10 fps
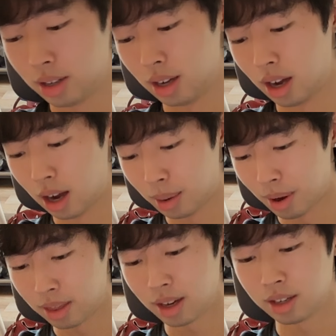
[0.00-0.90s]

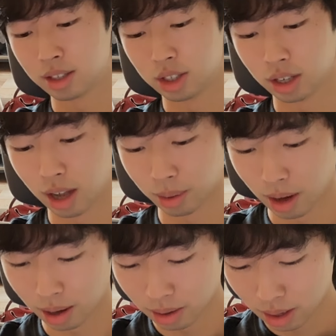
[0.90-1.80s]
I think I need to chill out
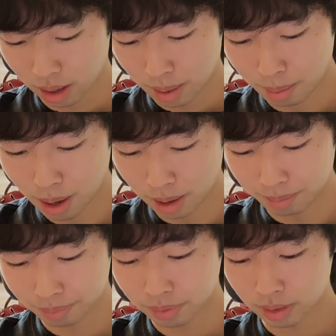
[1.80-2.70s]
now, but